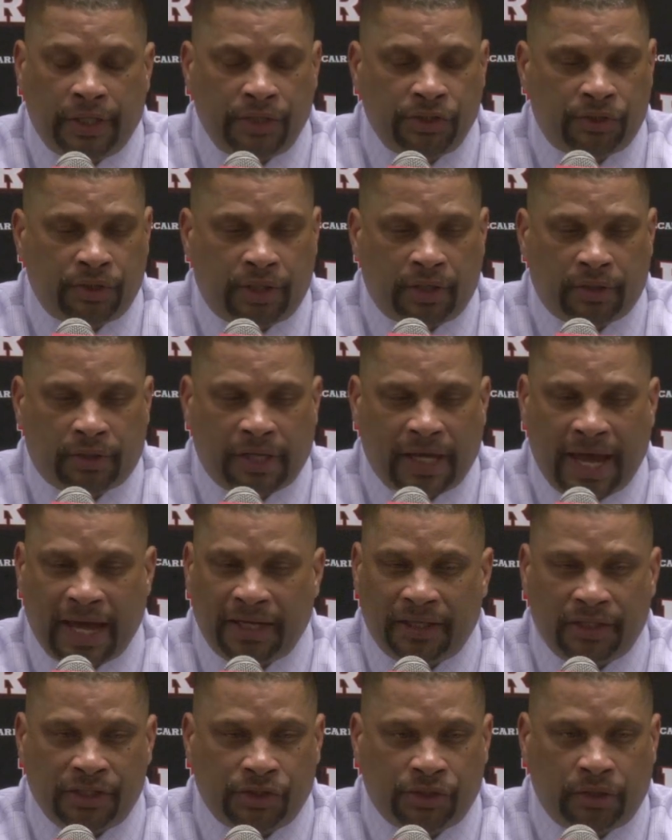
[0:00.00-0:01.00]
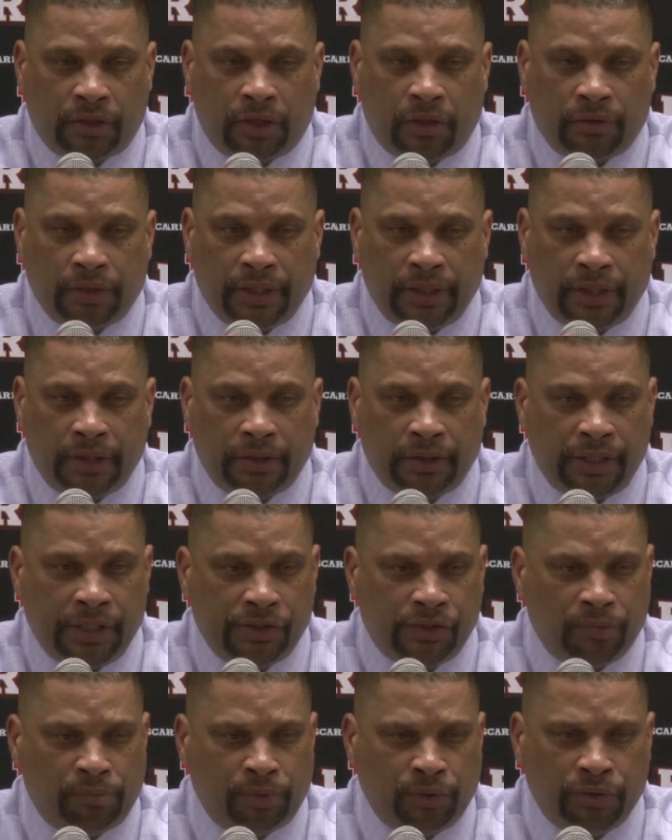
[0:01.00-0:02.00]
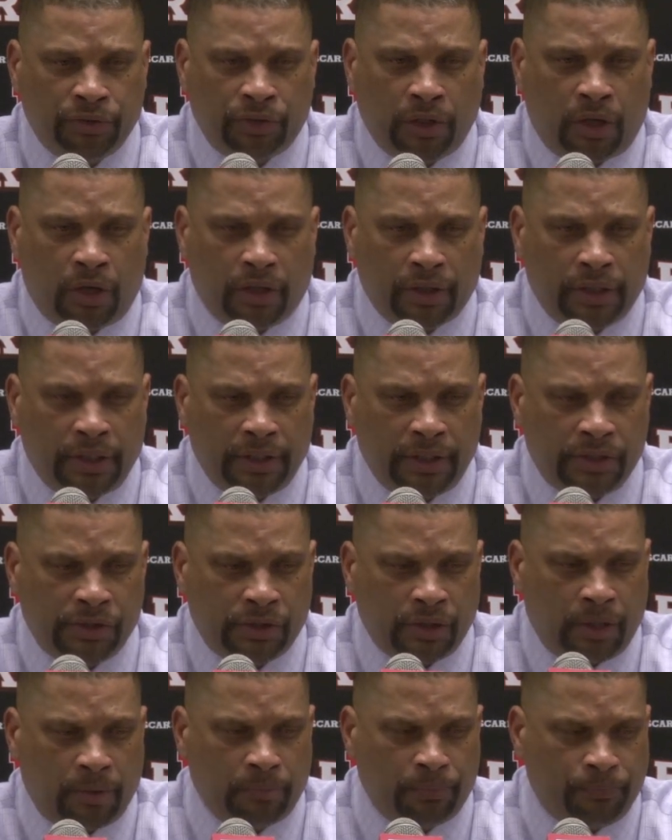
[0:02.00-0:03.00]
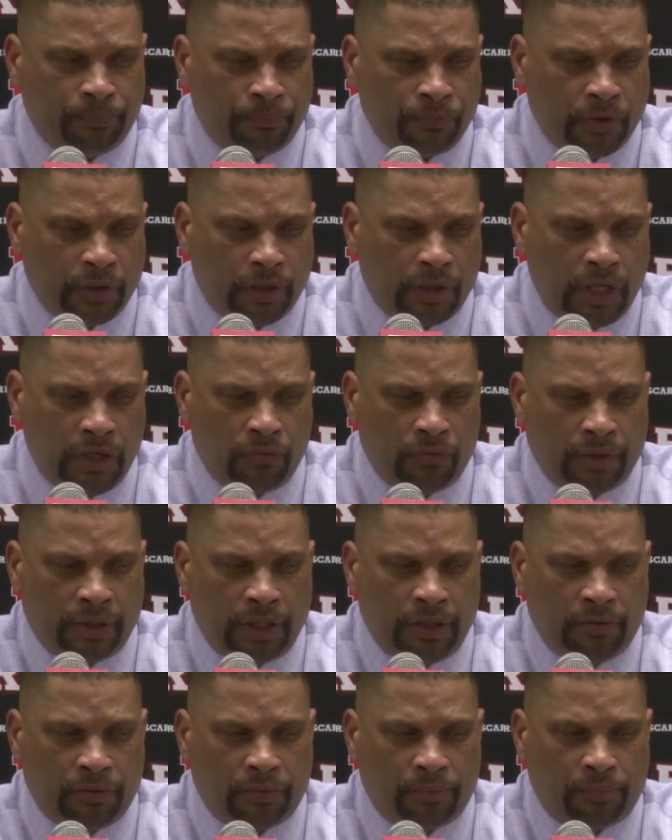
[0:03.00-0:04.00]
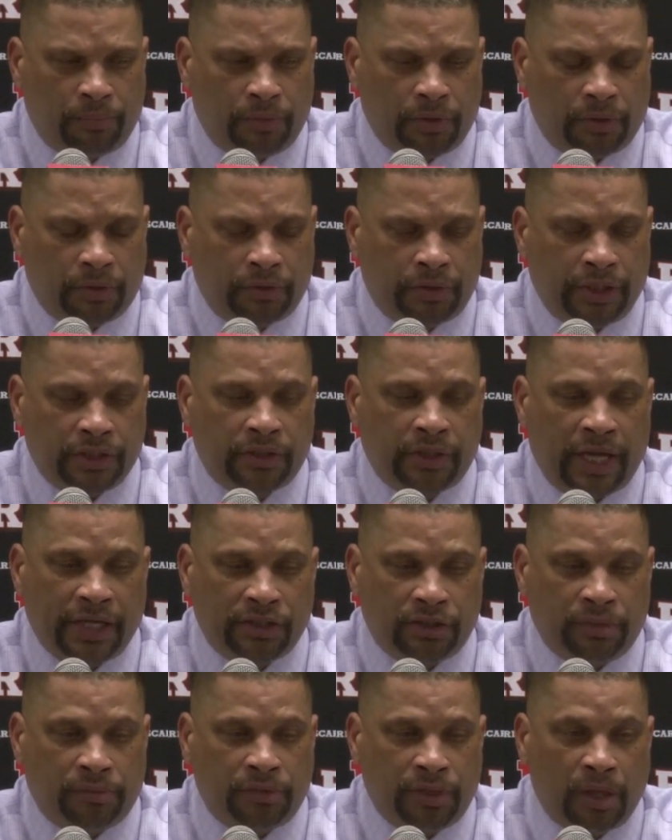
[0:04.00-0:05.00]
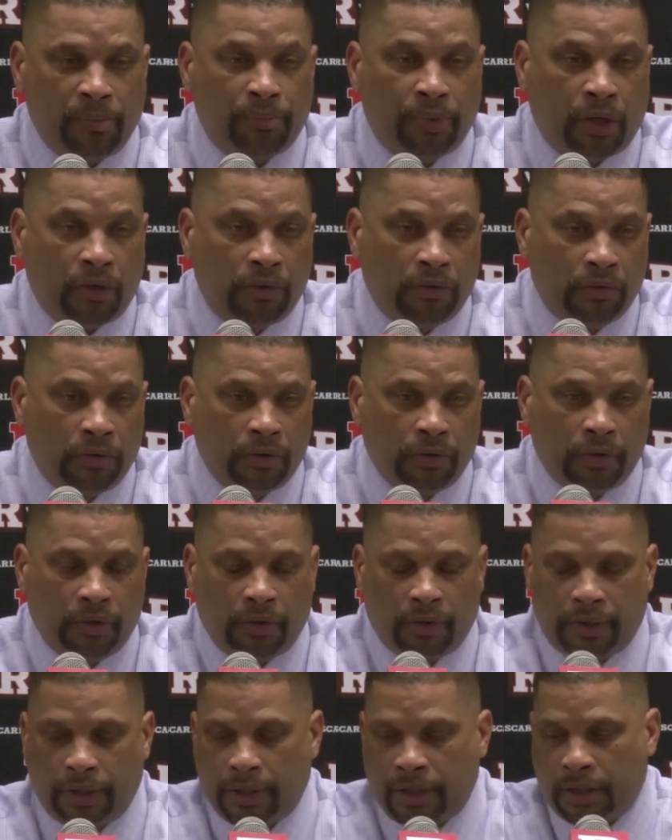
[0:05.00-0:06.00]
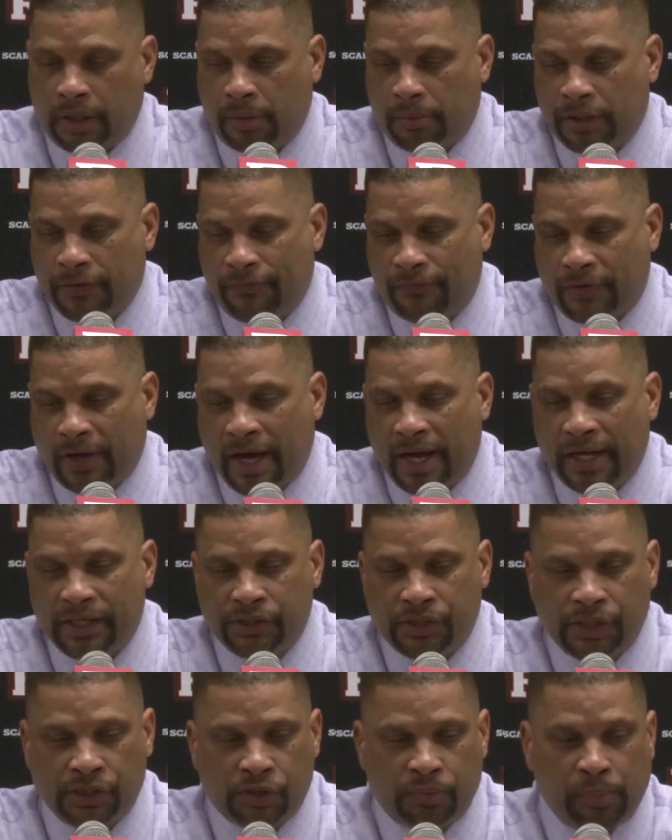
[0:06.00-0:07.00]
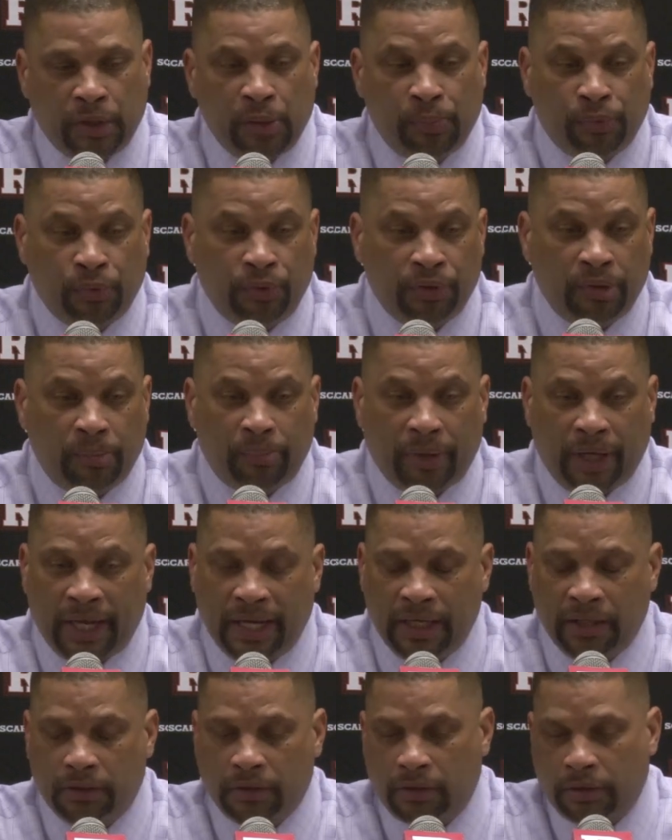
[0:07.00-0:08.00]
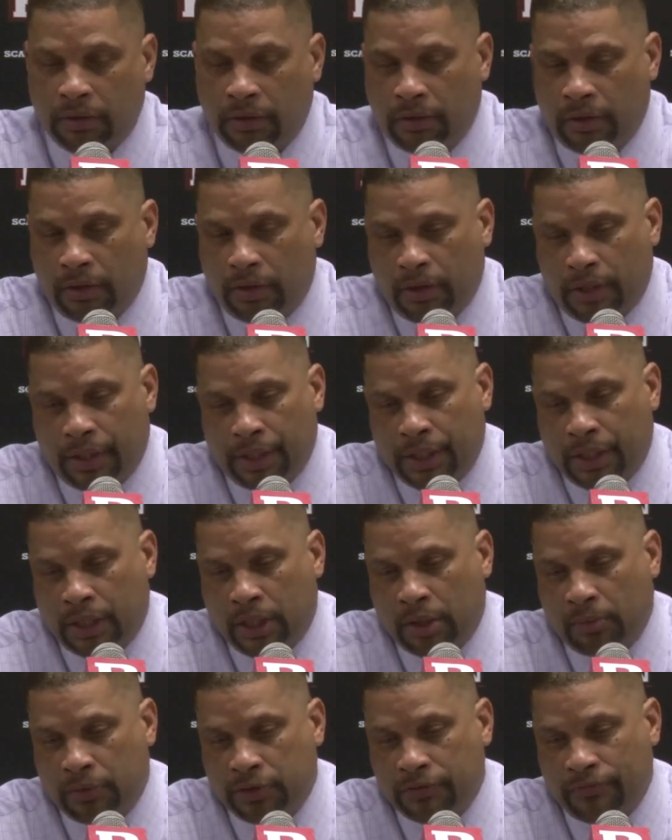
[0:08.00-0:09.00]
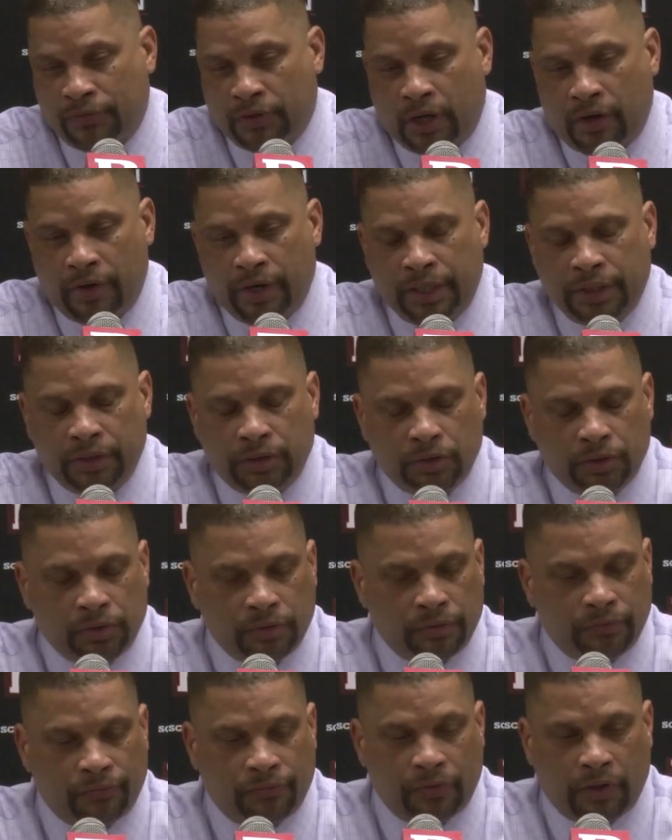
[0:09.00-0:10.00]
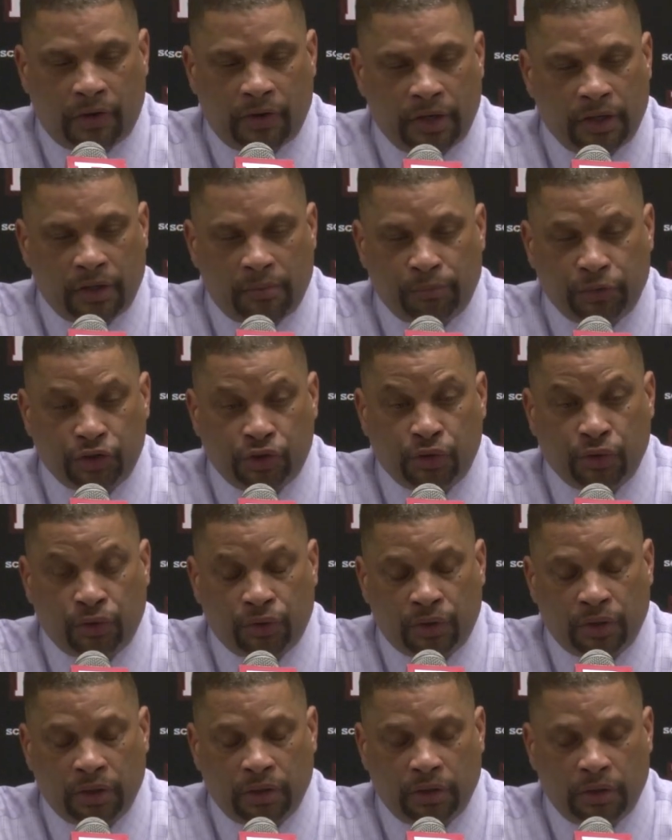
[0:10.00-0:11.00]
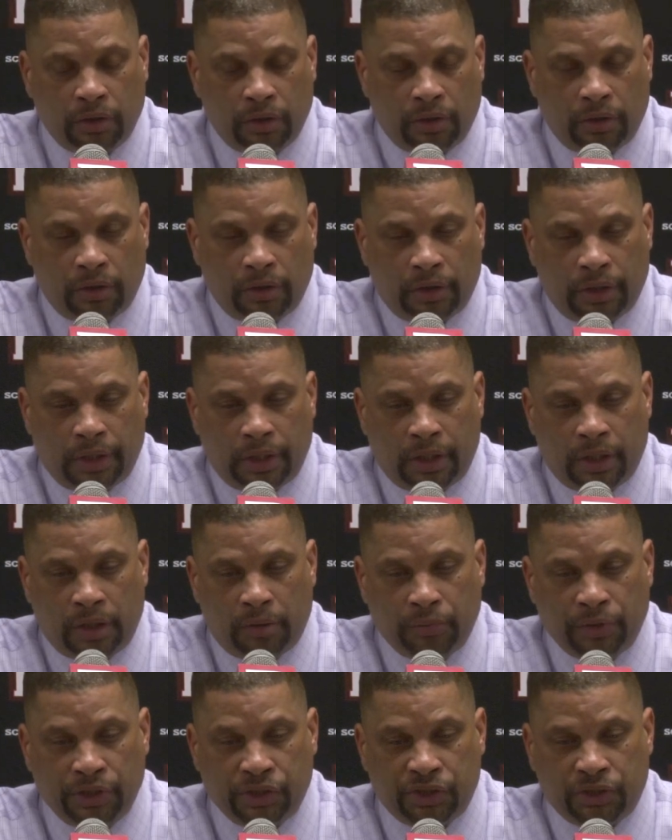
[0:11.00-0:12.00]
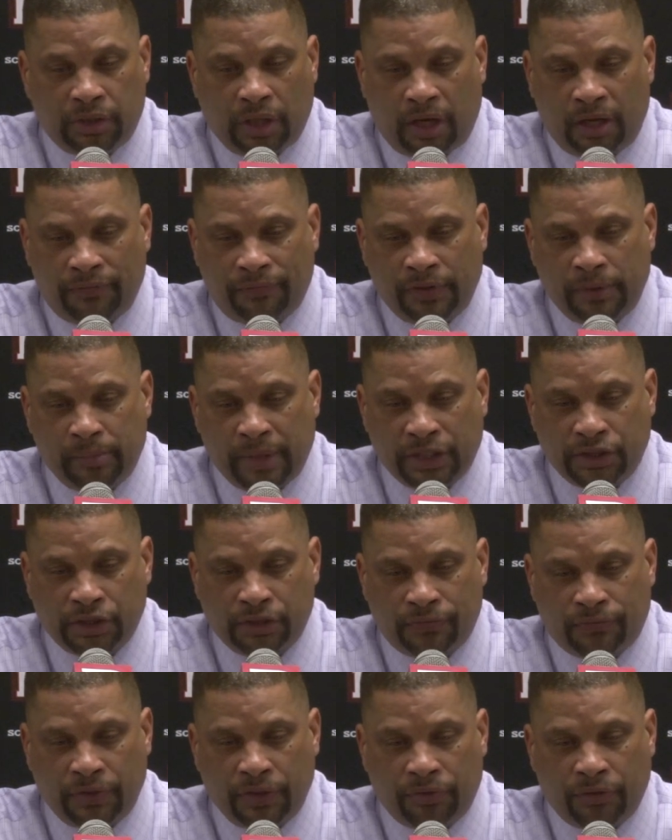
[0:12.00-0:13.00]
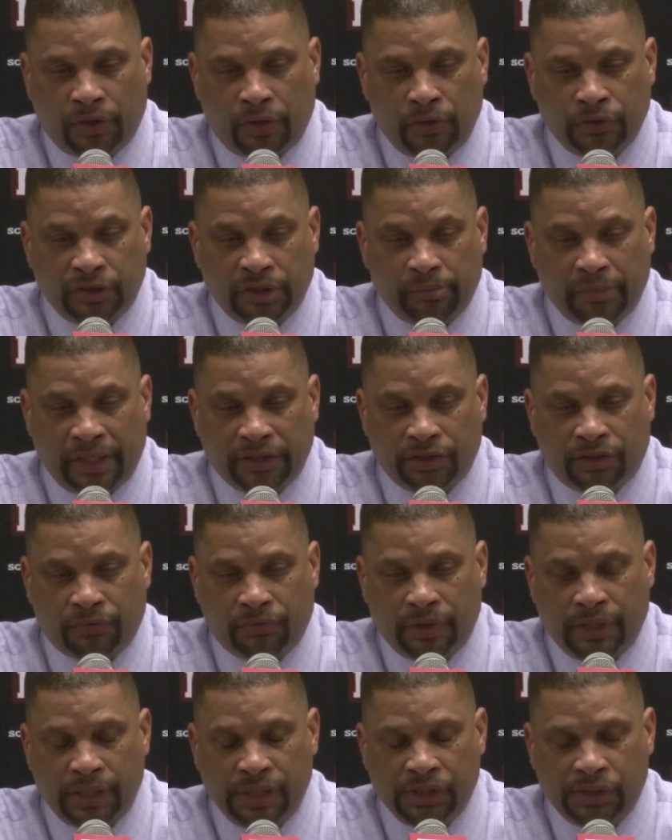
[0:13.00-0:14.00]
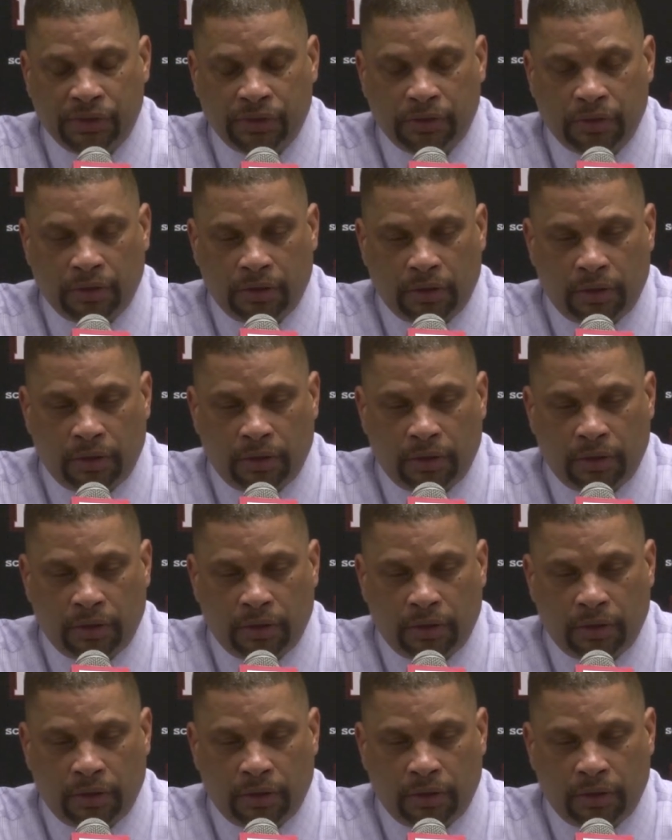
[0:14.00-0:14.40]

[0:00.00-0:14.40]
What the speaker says: Oh, he's their catalyst. You know, he's a bulldog. He's he dictates the tempo. He finds his people in the paint. He's very, very mature. He's tough. He makes his free throws. He makes threes.